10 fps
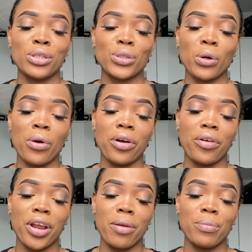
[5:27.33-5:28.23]
sun
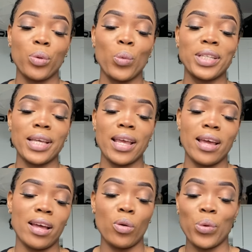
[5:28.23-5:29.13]
cream with
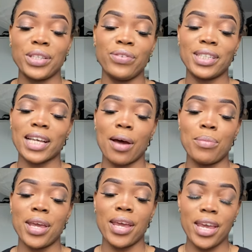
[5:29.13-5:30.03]

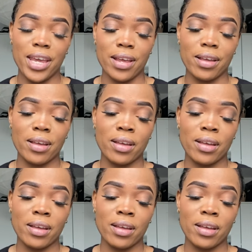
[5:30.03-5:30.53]
vitamin E,